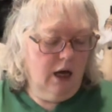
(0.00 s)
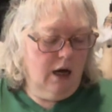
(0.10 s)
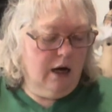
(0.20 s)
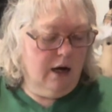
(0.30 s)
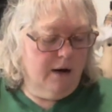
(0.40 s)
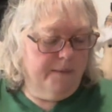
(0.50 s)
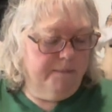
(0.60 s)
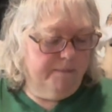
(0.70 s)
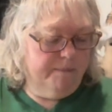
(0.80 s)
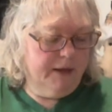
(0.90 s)

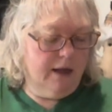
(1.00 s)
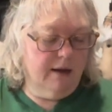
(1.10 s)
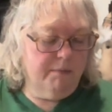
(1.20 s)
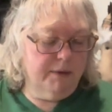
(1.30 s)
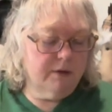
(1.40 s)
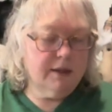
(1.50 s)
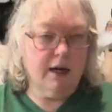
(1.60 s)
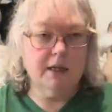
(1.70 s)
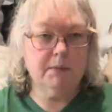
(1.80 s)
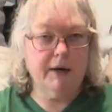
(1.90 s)
I love boot
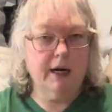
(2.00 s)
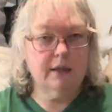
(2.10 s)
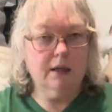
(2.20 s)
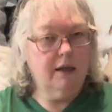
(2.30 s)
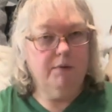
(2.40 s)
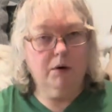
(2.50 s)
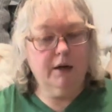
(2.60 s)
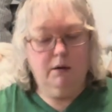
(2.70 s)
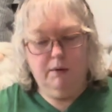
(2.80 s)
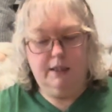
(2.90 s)
socks, but I also love
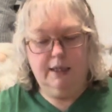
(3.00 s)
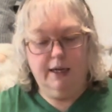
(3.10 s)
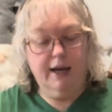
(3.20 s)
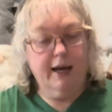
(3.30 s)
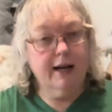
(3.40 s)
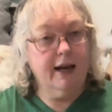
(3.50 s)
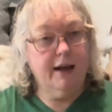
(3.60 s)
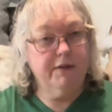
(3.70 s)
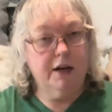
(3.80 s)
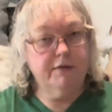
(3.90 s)
working with DK, and I
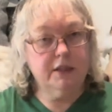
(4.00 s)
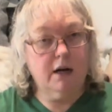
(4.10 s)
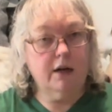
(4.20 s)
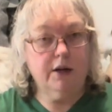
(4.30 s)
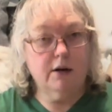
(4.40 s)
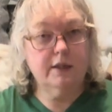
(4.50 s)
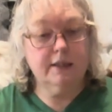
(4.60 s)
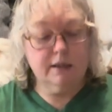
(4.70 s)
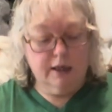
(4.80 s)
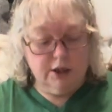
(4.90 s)
have enough sock yarn
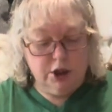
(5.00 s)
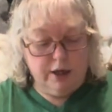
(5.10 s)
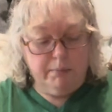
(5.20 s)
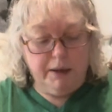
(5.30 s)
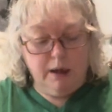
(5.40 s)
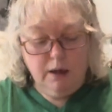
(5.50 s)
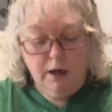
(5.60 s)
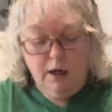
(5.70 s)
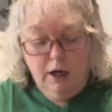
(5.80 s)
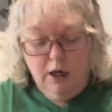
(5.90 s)
to sink a ship.
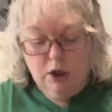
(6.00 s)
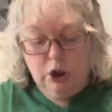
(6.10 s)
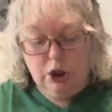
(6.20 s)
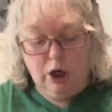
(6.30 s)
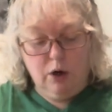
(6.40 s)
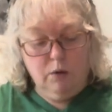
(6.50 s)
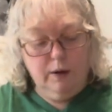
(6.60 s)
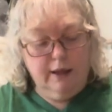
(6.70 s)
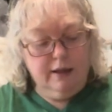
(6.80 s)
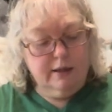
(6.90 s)

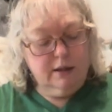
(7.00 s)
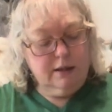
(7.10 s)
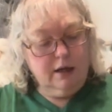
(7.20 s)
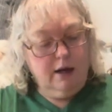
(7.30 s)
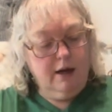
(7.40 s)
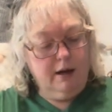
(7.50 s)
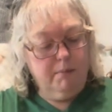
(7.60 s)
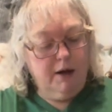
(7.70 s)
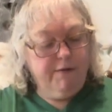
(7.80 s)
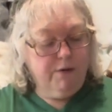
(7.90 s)
So this
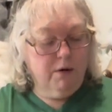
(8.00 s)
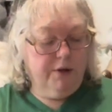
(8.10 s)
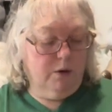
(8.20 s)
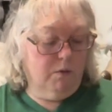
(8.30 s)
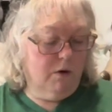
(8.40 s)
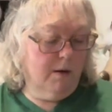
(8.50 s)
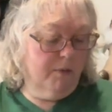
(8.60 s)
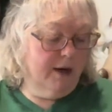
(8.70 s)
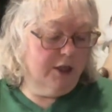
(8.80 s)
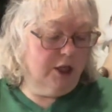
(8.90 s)
time for the Warm
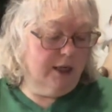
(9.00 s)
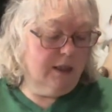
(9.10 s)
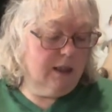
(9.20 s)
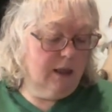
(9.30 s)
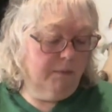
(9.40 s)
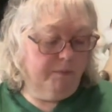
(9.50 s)
Wishes,